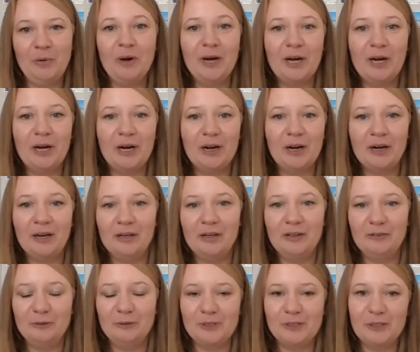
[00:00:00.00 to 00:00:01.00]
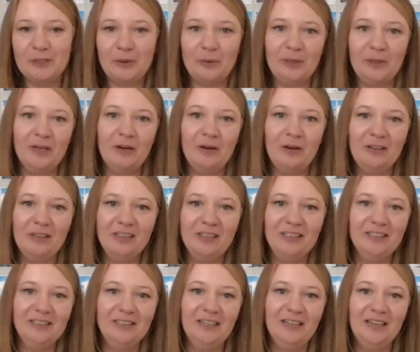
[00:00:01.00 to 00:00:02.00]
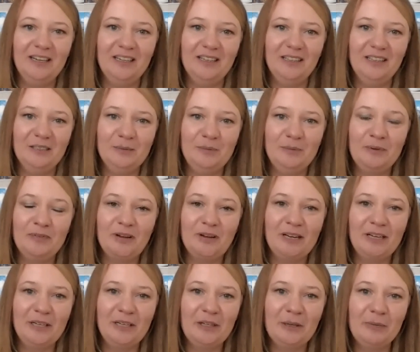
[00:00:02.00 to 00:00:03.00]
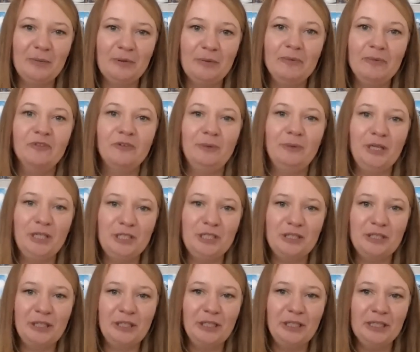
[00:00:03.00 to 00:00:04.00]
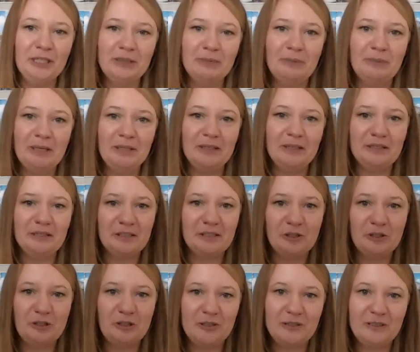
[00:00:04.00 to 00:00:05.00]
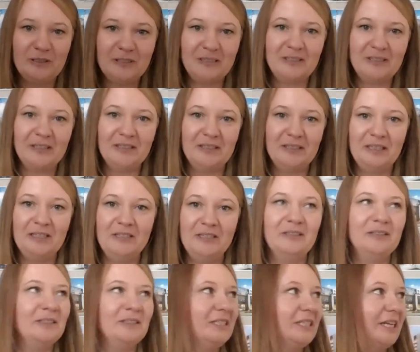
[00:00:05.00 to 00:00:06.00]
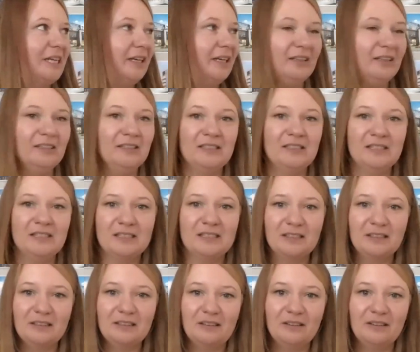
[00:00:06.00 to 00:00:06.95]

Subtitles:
being aware of what's going on and providing them the information they need to make the decisions, because at the end of the day, it's